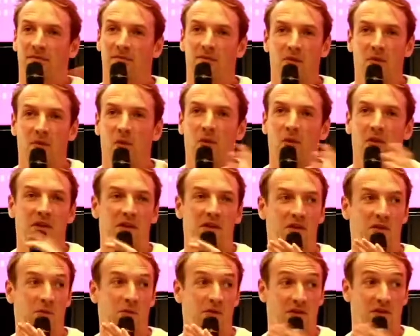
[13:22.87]
all this
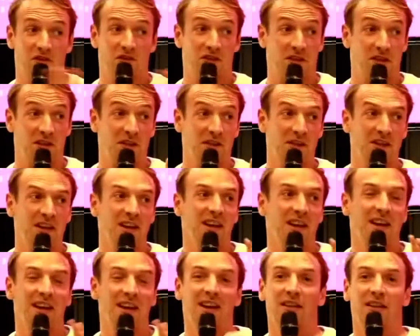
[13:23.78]
was shit.
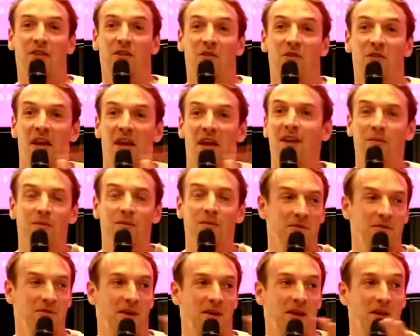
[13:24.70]
The name,
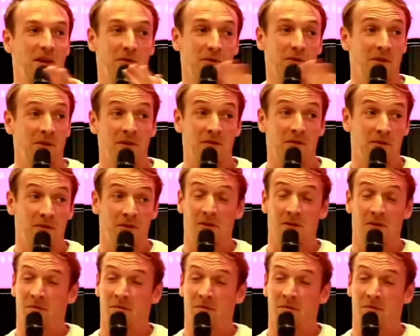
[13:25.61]
I can't even